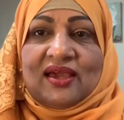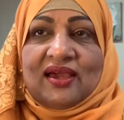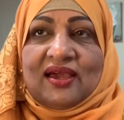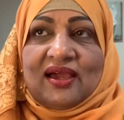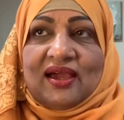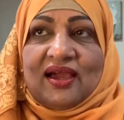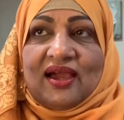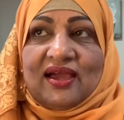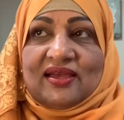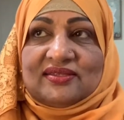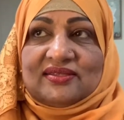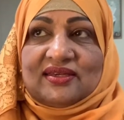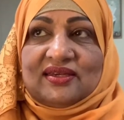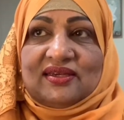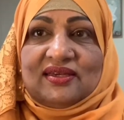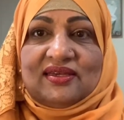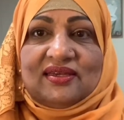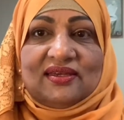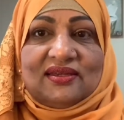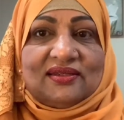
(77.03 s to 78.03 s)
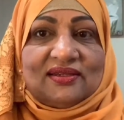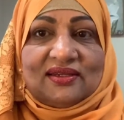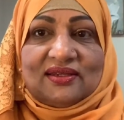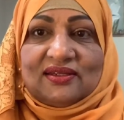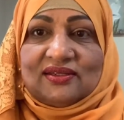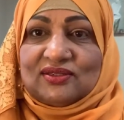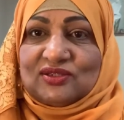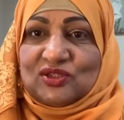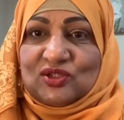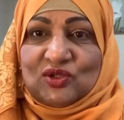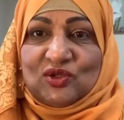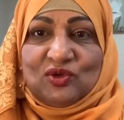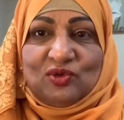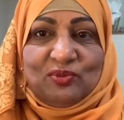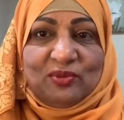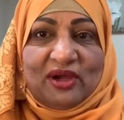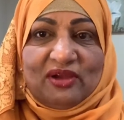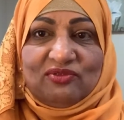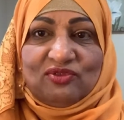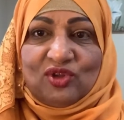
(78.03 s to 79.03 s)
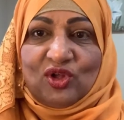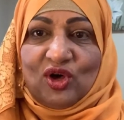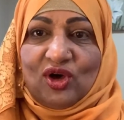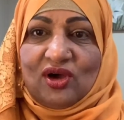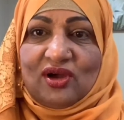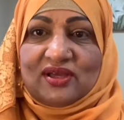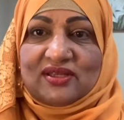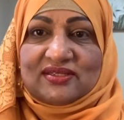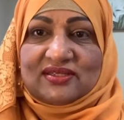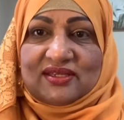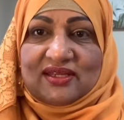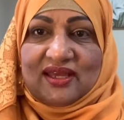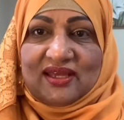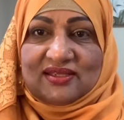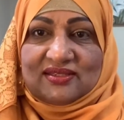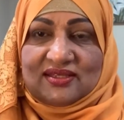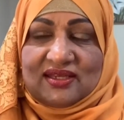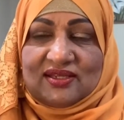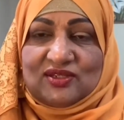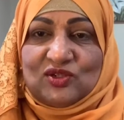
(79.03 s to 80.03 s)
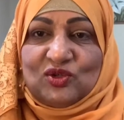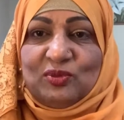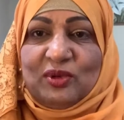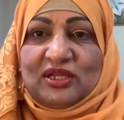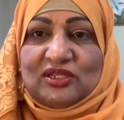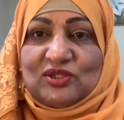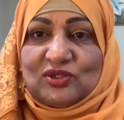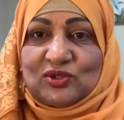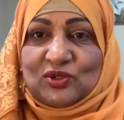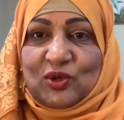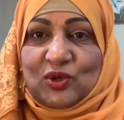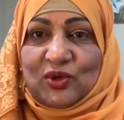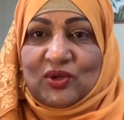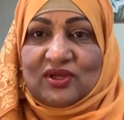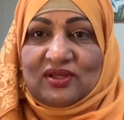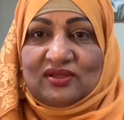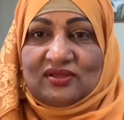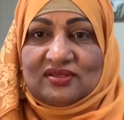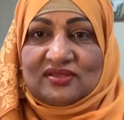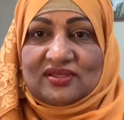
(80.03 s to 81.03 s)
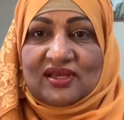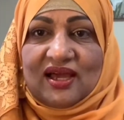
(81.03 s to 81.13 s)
as I do my vlogs and as I do my tutorials,